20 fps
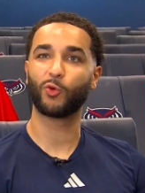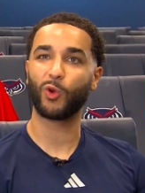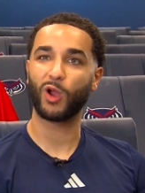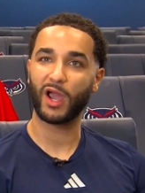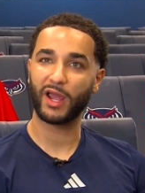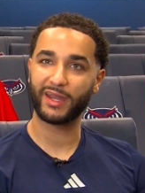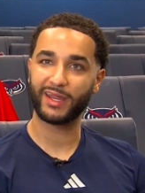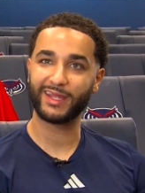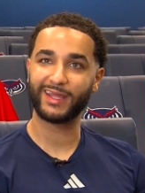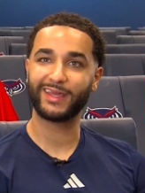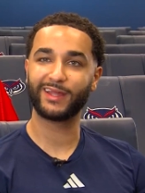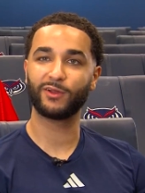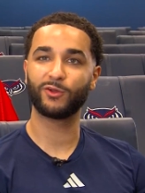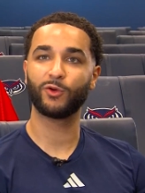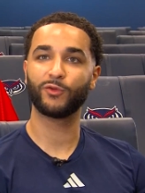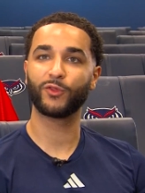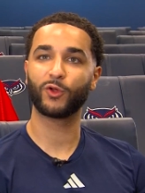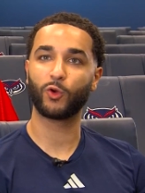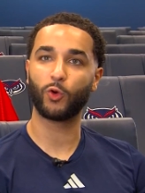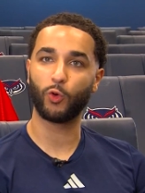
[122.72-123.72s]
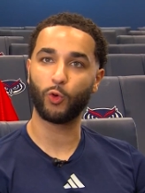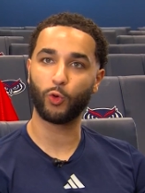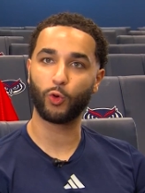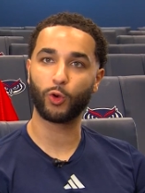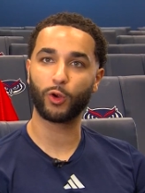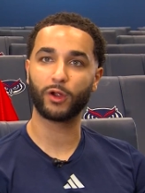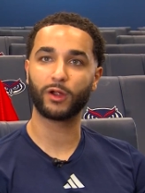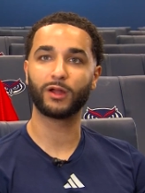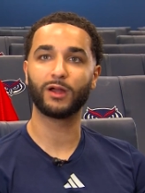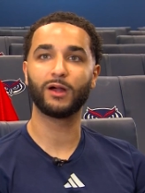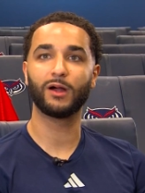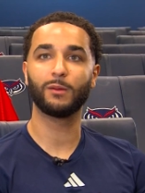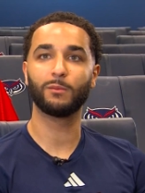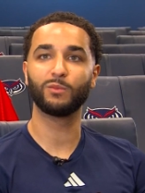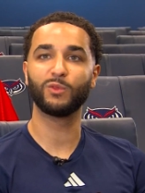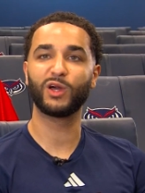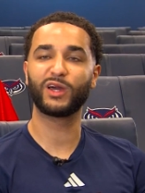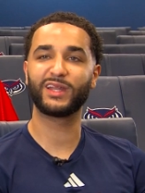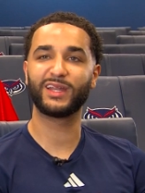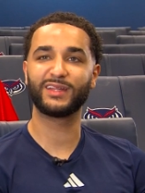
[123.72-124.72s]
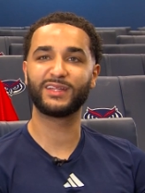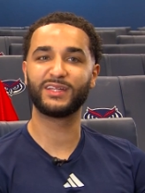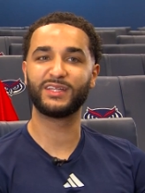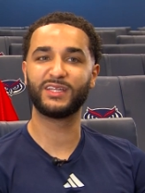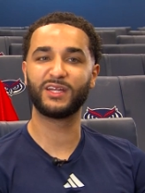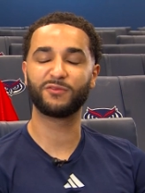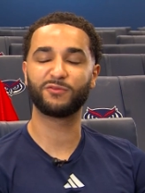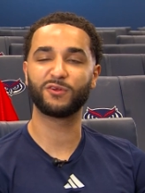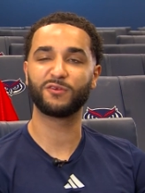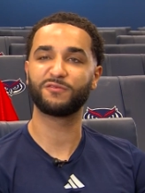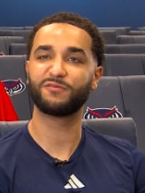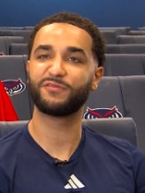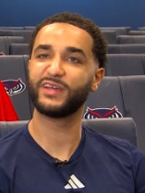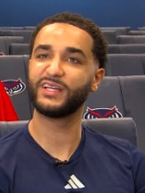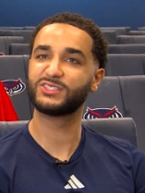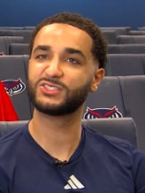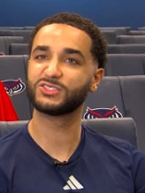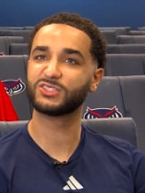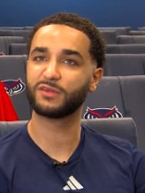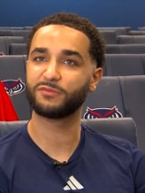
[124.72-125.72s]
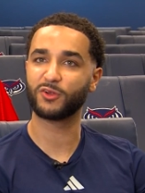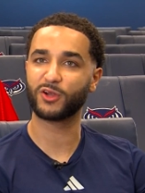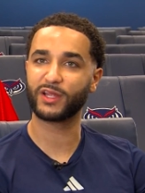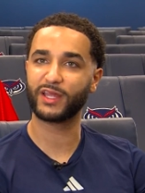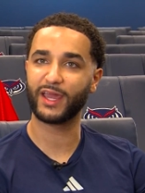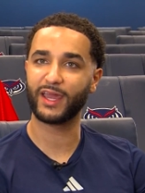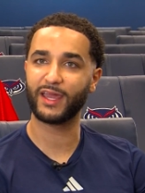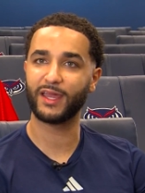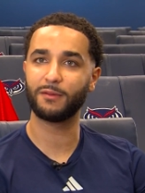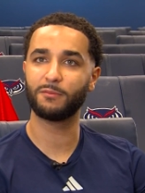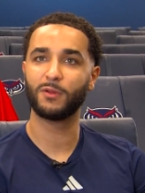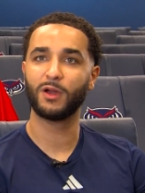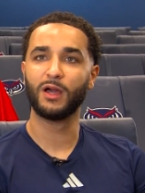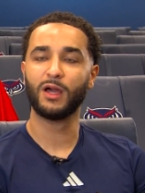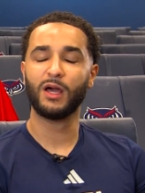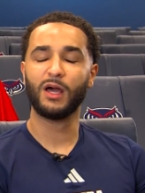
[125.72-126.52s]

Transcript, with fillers: grinding, getting on the court, um, looking at the different features of their game.